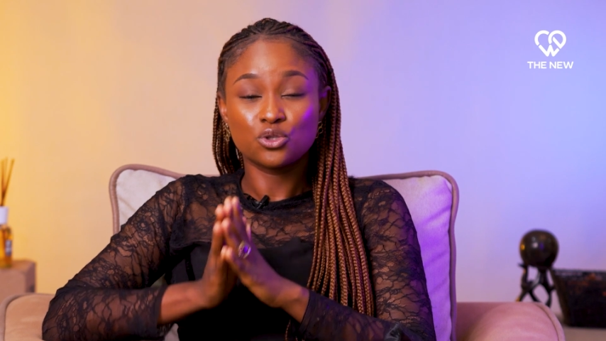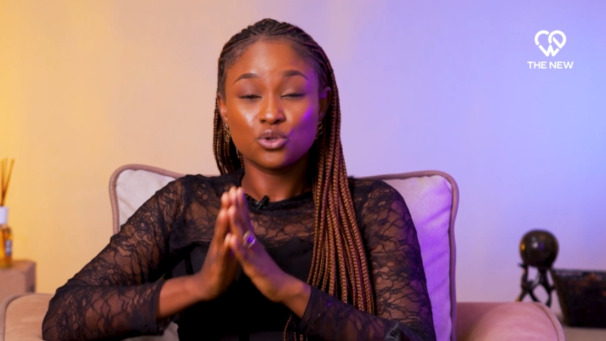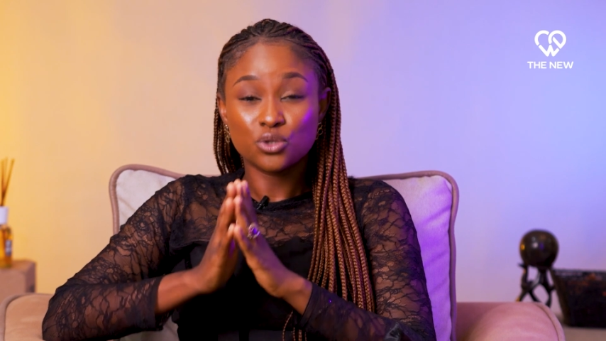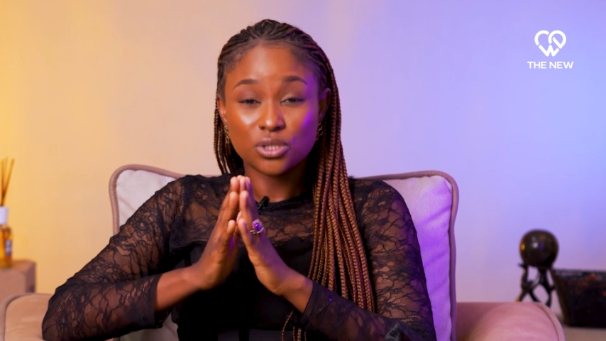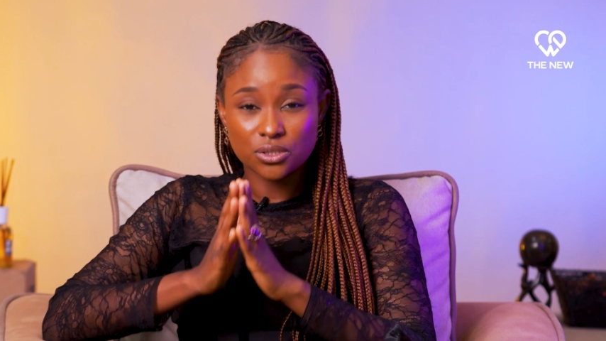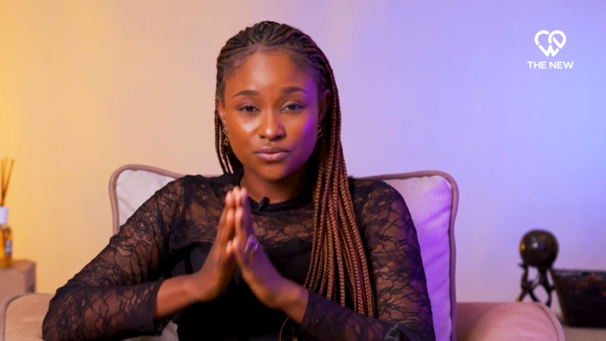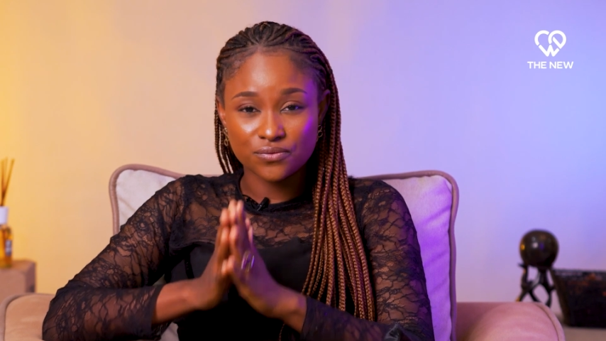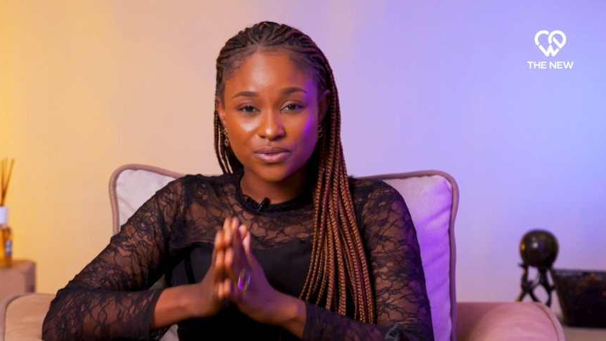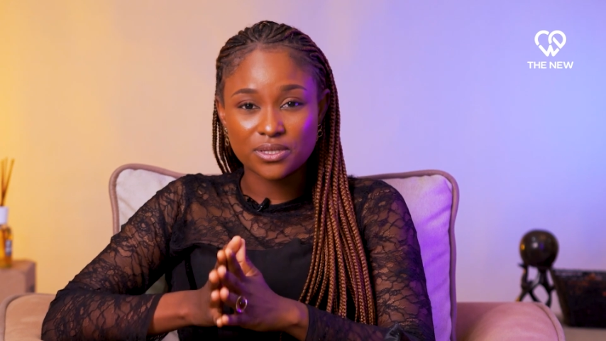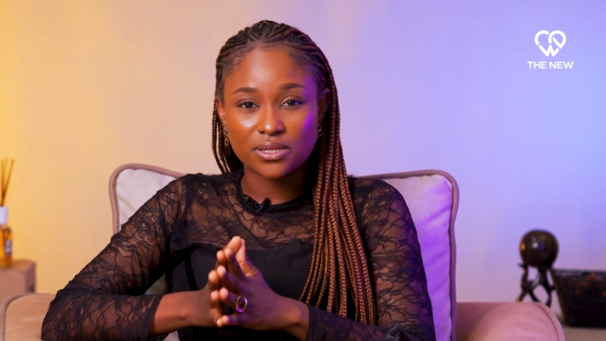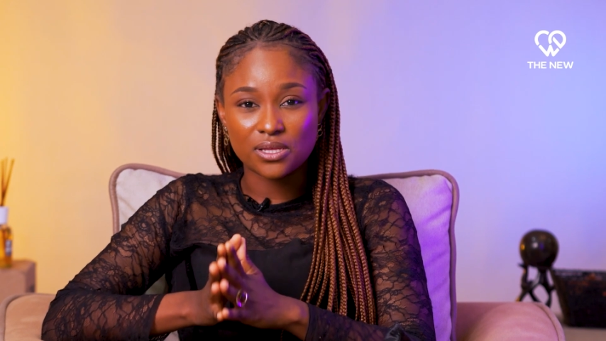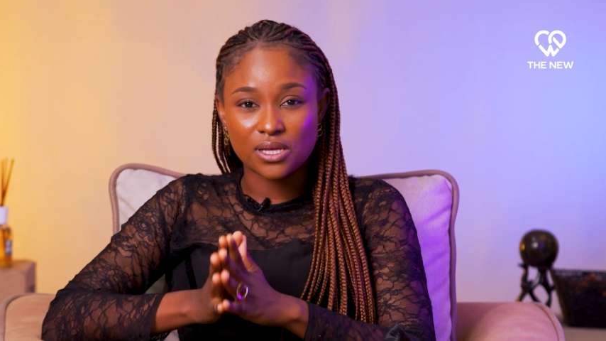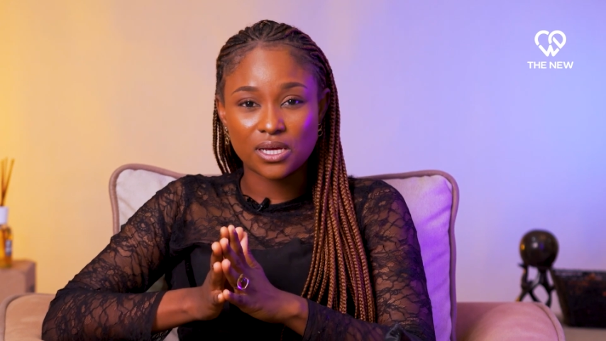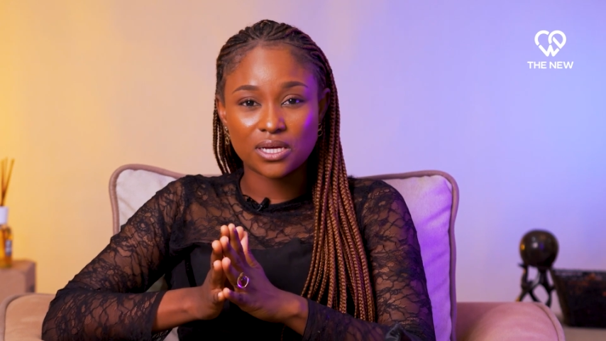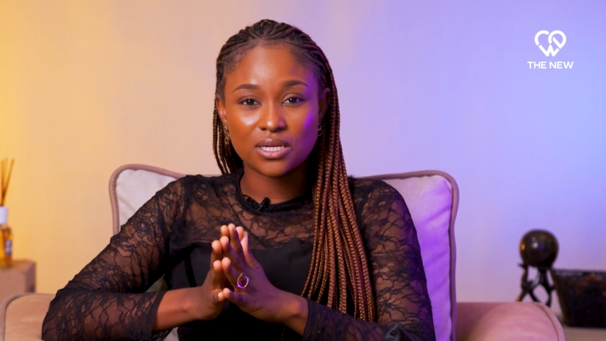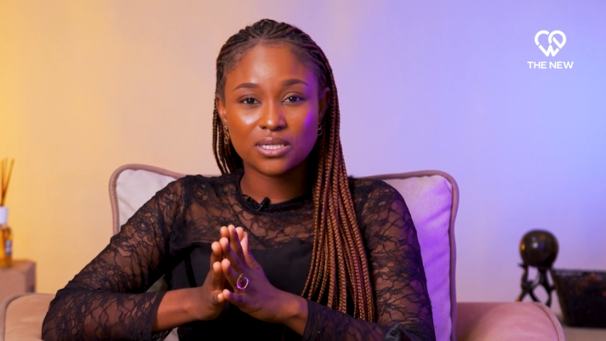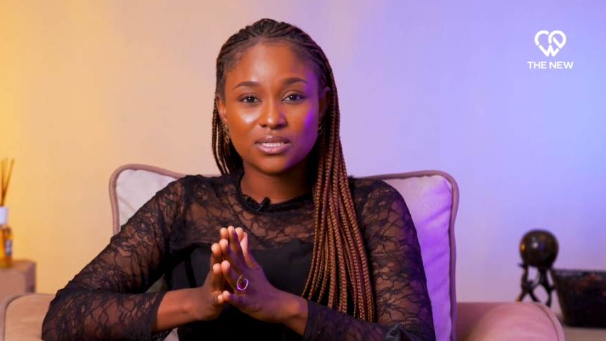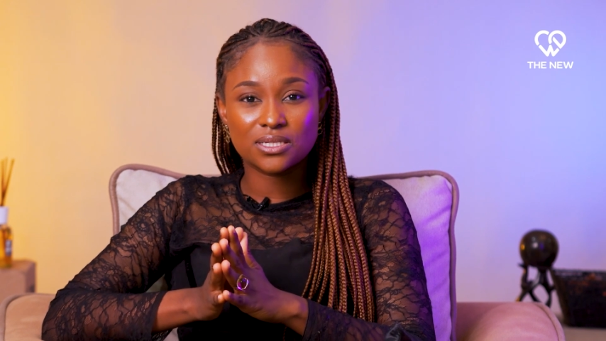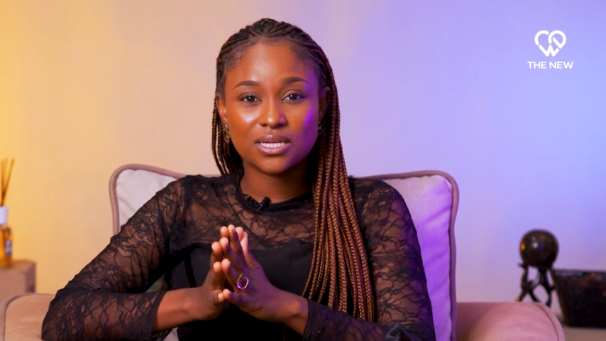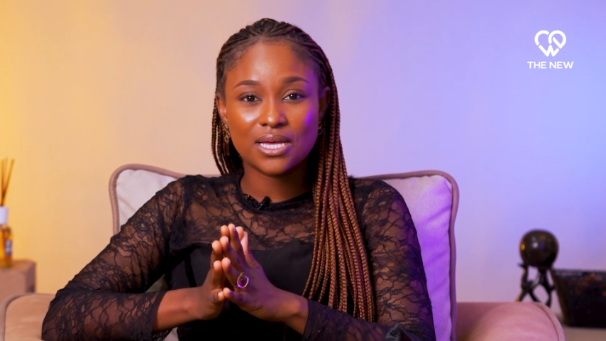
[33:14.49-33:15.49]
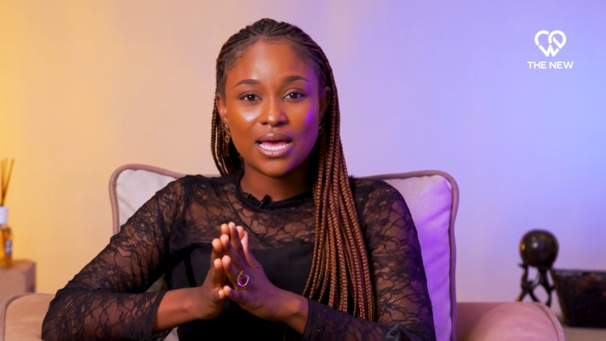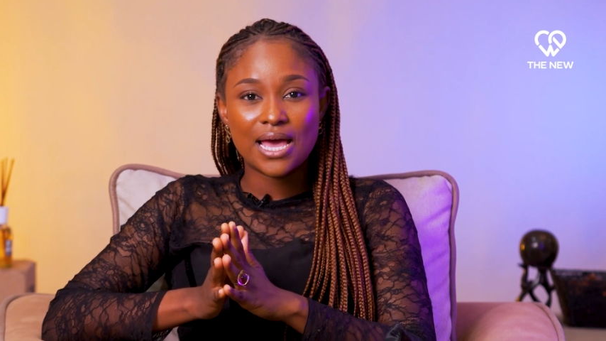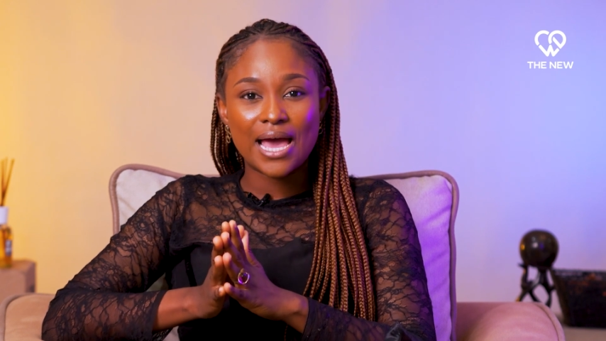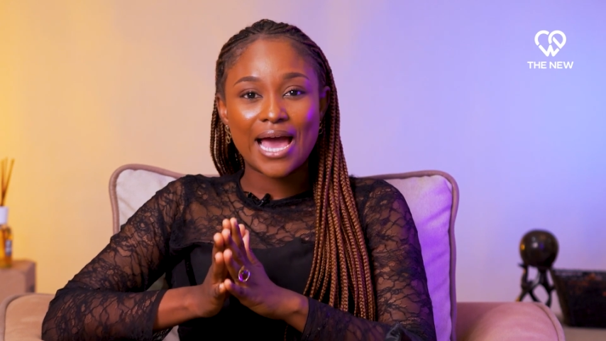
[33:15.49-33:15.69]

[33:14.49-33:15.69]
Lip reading: those three things.